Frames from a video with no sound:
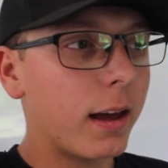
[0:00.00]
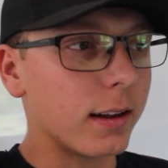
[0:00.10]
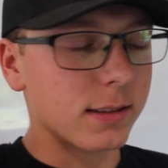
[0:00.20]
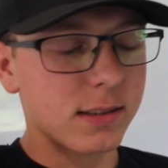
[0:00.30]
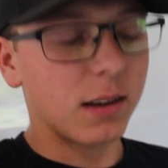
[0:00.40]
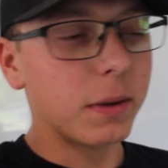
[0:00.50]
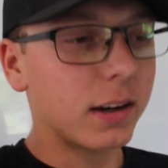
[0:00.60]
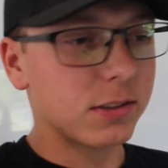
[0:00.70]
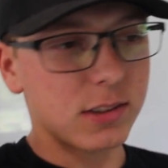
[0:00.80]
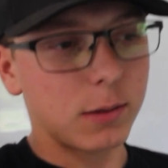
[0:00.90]
and
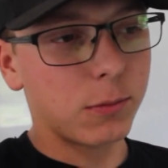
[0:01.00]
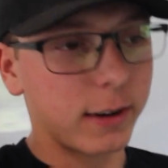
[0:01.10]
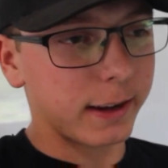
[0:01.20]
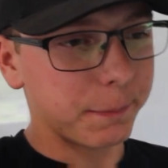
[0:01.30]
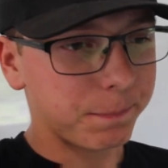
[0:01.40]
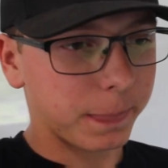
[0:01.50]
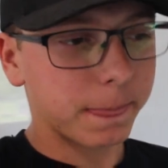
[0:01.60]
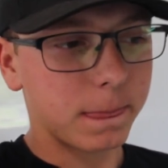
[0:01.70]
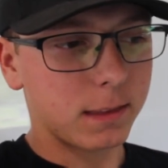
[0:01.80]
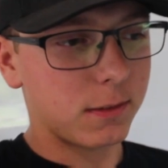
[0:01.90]
somehow, some way,
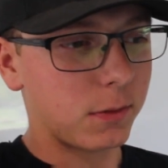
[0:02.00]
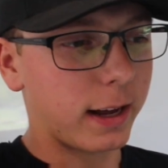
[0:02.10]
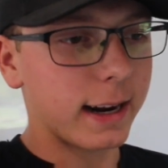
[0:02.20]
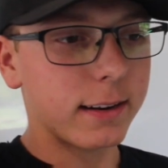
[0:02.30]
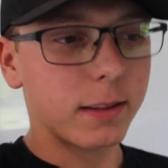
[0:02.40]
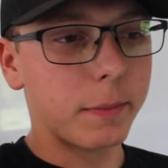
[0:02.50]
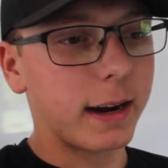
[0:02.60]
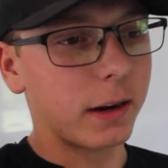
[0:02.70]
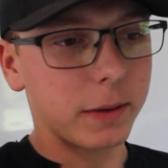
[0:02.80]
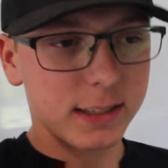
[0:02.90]
when I got to the
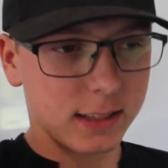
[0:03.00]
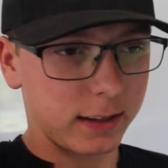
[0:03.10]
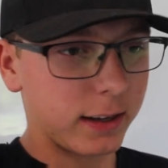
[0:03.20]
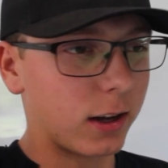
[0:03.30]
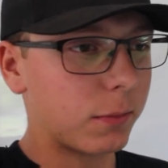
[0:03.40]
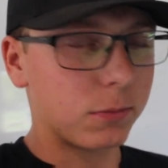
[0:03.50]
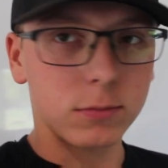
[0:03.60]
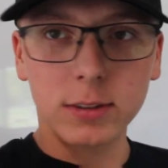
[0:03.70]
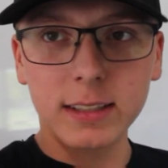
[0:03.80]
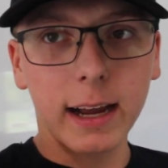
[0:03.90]
bottom, I slid
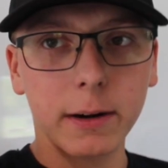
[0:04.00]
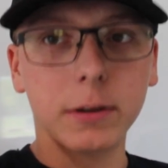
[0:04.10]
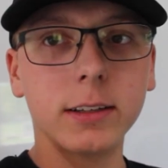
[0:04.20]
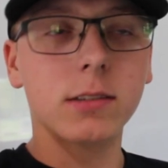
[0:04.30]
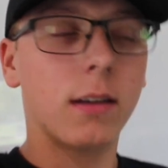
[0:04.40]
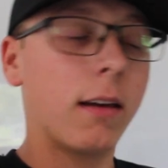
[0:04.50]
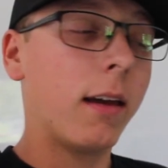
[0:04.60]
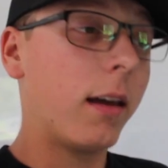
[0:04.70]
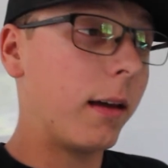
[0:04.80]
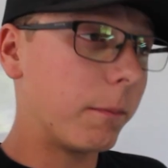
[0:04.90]
up, was sideways,
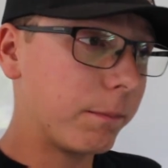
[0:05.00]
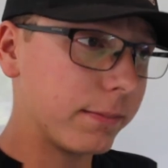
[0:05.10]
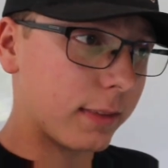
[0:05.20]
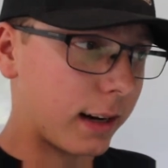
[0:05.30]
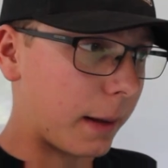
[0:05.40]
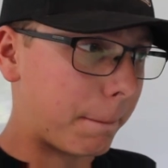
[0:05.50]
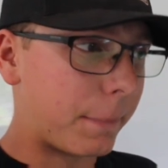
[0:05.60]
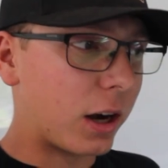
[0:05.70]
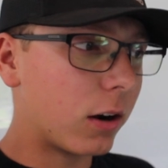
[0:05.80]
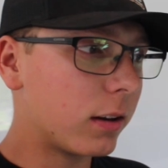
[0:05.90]
and I
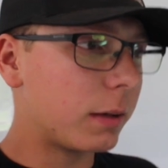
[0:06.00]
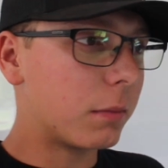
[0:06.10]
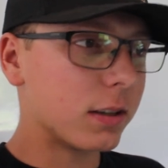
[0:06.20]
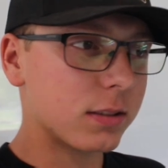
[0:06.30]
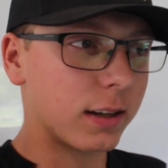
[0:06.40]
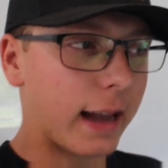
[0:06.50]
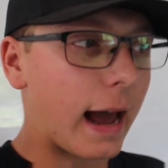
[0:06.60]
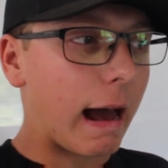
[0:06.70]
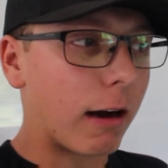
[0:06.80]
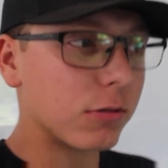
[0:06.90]
barely must have
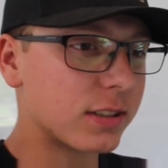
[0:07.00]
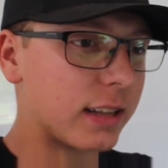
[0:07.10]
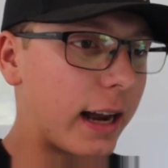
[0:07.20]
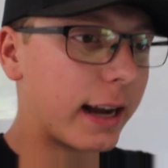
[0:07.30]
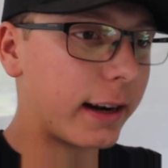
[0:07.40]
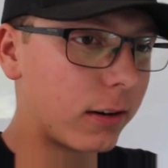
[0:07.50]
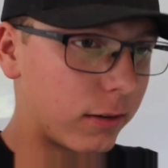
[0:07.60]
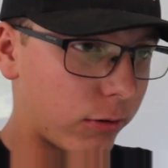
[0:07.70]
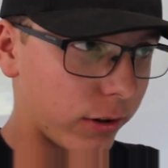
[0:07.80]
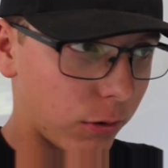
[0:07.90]
got outside
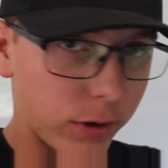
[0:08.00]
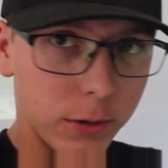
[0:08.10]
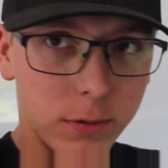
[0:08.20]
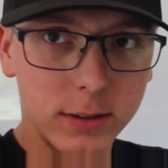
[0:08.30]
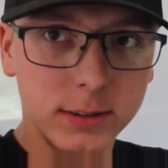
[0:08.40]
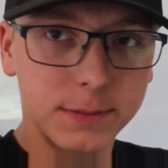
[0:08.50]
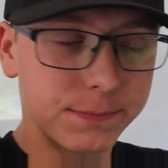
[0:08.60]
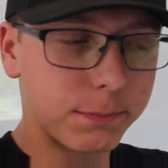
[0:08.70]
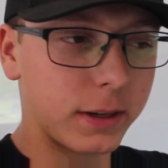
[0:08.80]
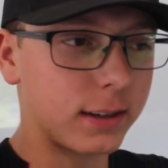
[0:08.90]
of where the oil was,
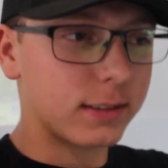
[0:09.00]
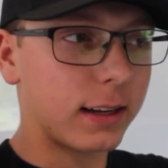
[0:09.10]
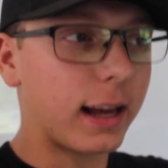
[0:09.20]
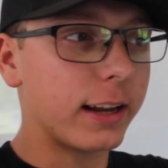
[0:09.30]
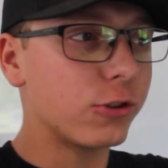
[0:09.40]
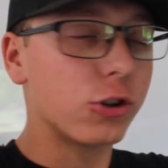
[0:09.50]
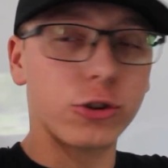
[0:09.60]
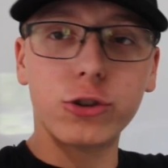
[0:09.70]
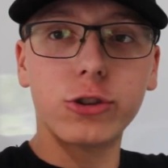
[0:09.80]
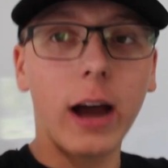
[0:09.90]
because then it
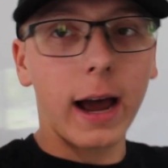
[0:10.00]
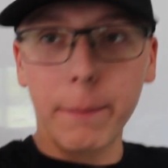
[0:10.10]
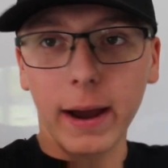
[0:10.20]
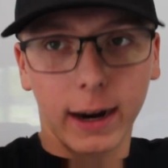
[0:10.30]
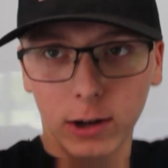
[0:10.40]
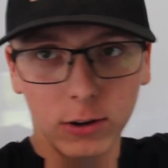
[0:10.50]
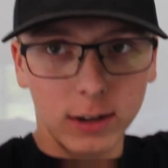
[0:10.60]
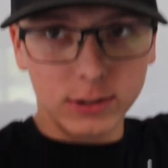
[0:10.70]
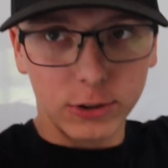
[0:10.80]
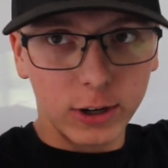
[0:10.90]
just shot back
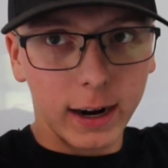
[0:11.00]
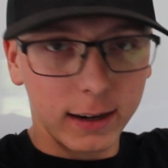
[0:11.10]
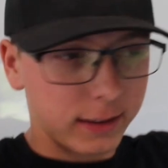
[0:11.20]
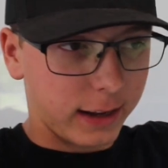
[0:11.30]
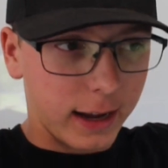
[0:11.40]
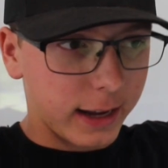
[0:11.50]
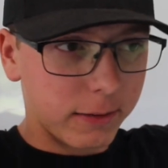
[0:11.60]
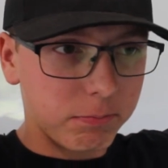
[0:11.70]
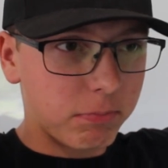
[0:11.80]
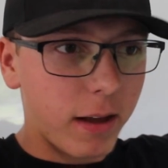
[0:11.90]
across the track. Like,
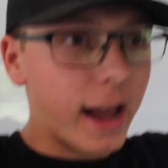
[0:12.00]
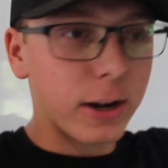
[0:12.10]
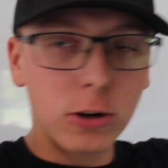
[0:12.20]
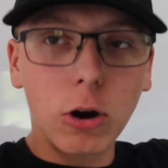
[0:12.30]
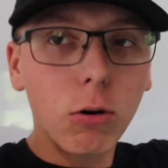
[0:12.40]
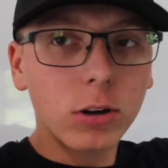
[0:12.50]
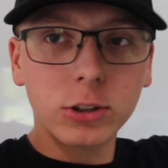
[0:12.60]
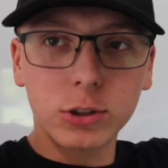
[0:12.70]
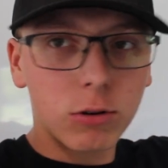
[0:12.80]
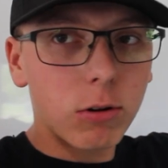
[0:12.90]
I had no
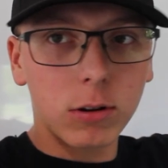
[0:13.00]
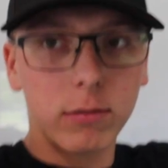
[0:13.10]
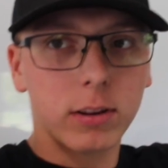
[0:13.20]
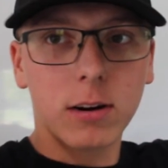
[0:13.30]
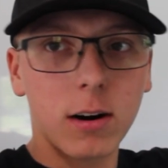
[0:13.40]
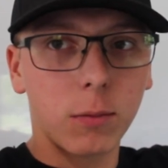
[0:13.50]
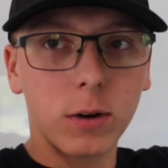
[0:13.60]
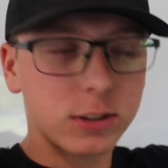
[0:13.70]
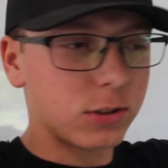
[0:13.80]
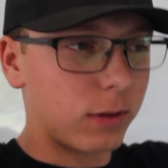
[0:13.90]
control over the car
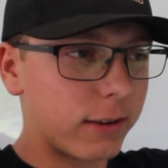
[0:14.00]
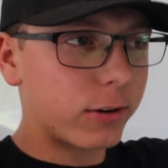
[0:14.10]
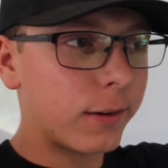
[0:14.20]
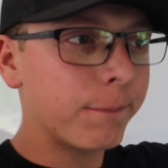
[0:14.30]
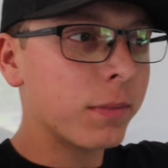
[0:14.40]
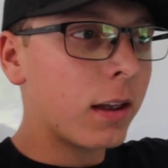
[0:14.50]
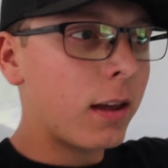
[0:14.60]
whatsoever.